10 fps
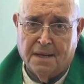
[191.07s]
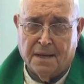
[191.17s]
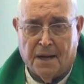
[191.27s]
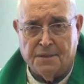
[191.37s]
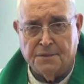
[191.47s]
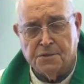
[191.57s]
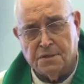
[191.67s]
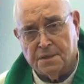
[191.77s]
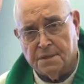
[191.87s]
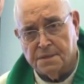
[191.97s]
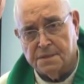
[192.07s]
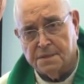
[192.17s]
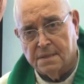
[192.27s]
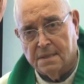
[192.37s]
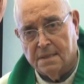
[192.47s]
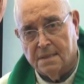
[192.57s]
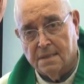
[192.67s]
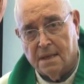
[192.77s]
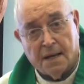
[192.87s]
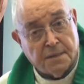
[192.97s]
cultures,
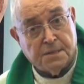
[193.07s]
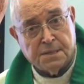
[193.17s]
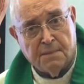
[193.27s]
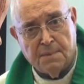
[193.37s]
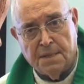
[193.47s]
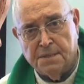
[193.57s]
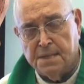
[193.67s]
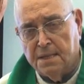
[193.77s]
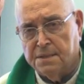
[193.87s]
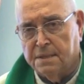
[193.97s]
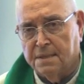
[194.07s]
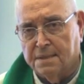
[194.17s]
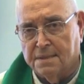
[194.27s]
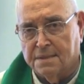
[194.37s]
other civilizations,